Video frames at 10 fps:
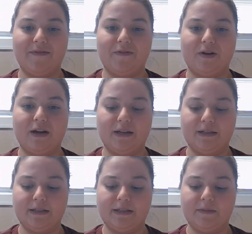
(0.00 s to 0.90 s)

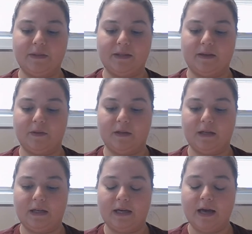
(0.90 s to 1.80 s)
Friends, it's Miss
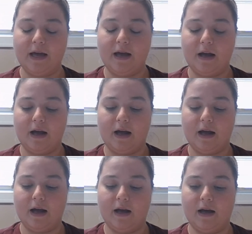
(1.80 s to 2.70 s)
Emily.
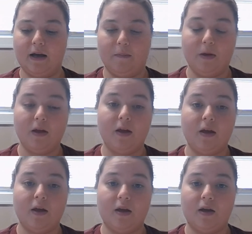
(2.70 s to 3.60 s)
We're
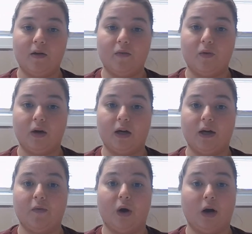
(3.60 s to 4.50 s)

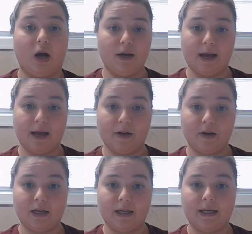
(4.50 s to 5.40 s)
gonna work on
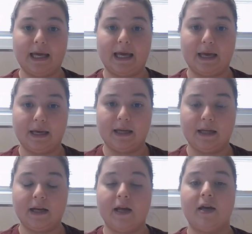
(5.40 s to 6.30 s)
Heggerty
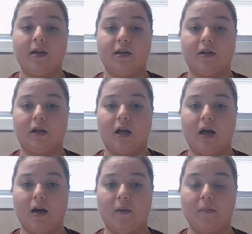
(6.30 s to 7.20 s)
again.
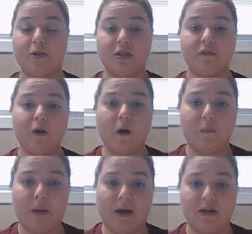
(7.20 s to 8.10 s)
Just for
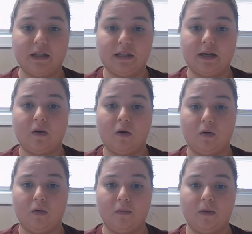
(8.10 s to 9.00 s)
our parents at
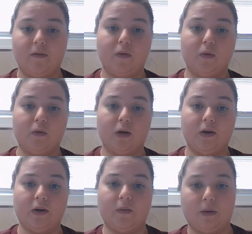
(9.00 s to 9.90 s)
home, if you were
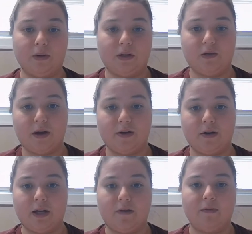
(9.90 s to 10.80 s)
wondering why we do
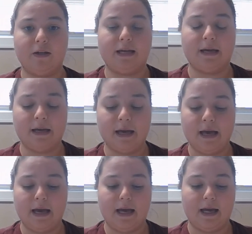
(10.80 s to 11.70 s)
Heggerty every day,
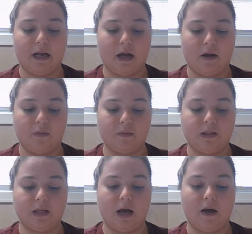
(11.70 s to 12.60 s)
it
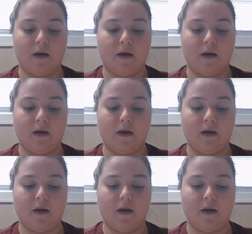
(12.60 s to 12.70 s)
helps